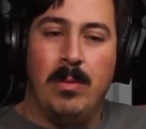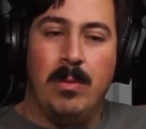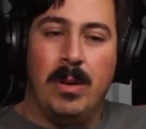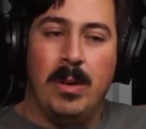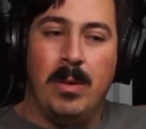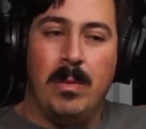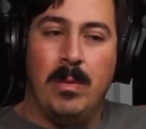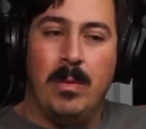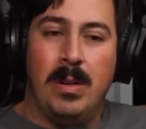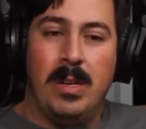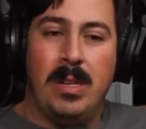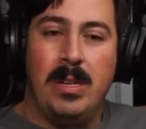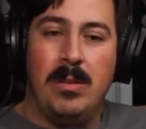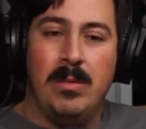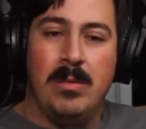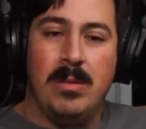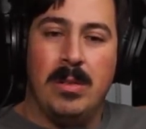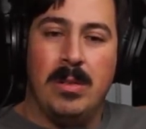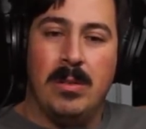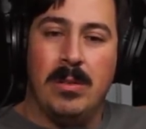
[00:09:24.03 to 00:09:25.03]
But
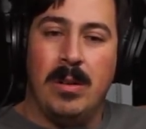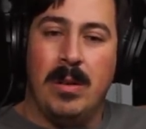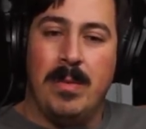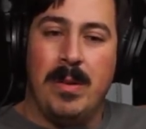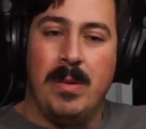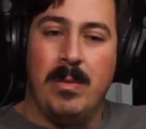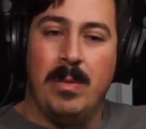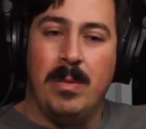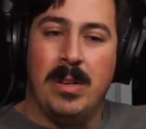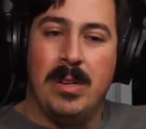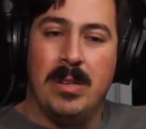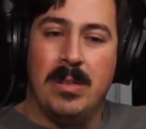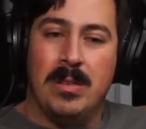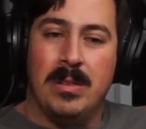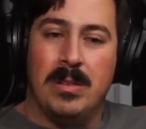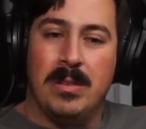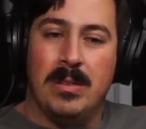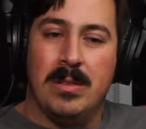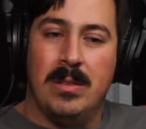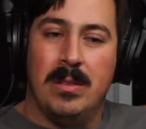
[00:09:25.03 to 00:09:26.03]
what do you do? I
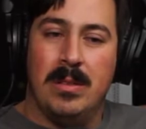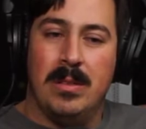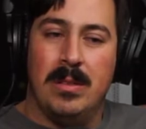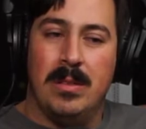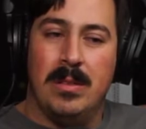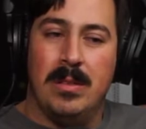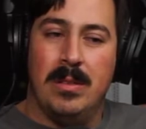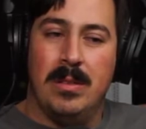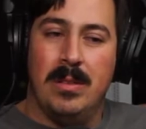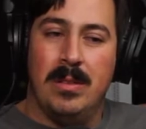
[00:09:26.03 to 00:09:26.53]
mean, what is...